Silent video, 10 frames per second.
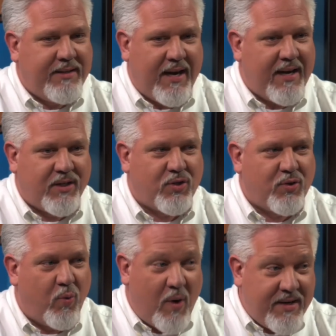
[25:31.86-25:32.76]
only
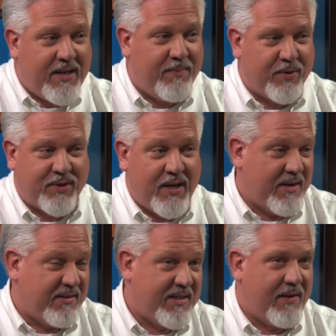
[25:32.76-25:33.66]
takes 20%,
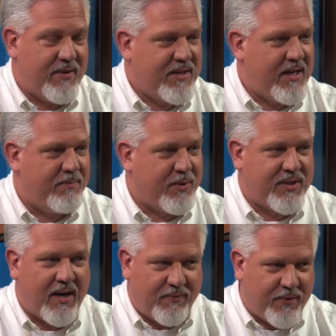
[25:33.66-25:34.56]

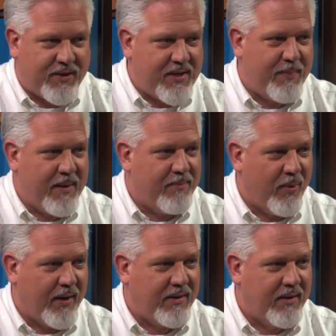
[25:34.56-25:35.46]
17% for the
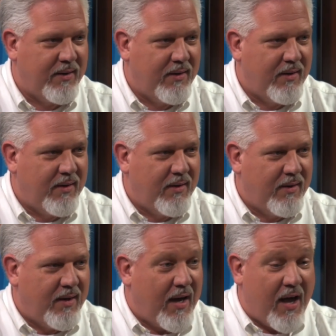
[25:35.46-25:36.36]
tipping point.
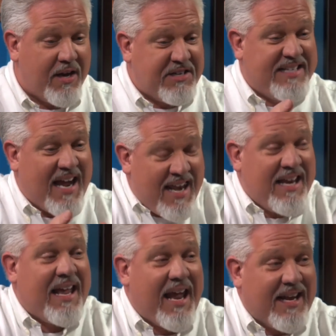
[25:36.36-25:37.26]
A
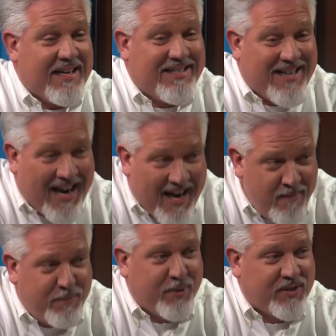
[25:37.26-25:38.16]
dedicated
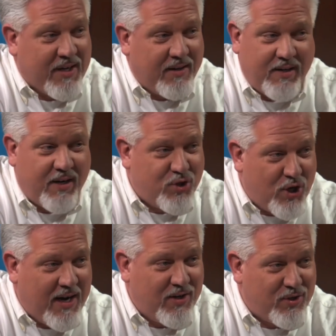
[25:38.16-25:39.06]
10%
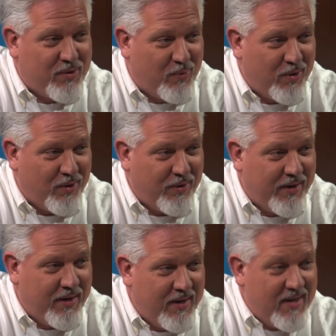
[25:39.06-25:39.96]
can change the
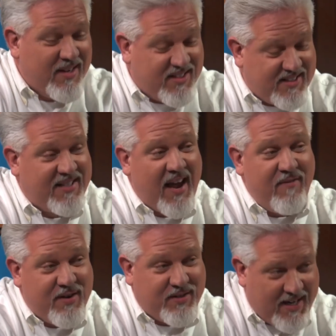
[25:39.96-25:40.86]
world.
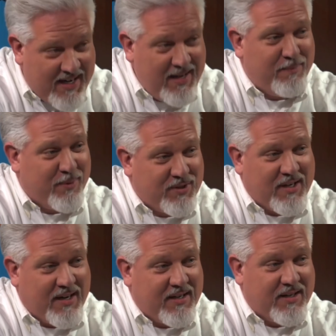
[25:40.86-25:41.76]

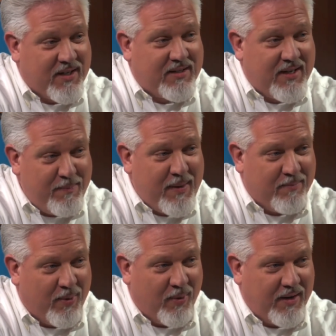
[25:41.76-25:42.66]
17% is a
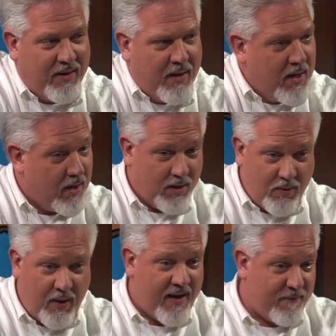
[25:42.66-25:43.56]
tipping point.
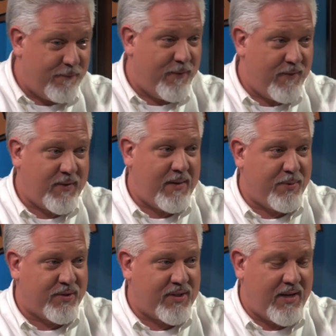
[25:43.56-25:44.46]
You have
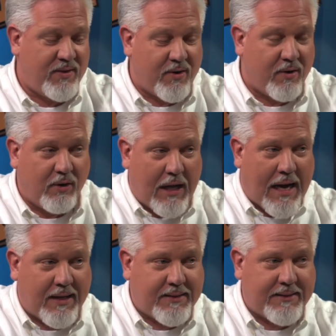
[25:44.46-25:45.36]
50% that are
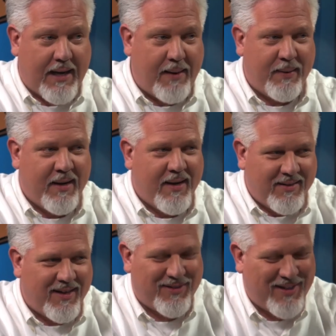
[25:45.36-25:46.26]
lockstep
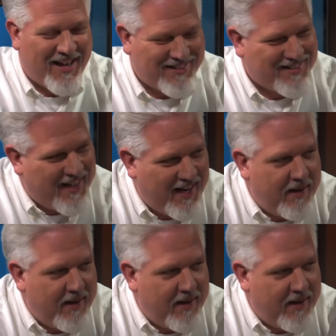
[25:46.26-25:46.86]
that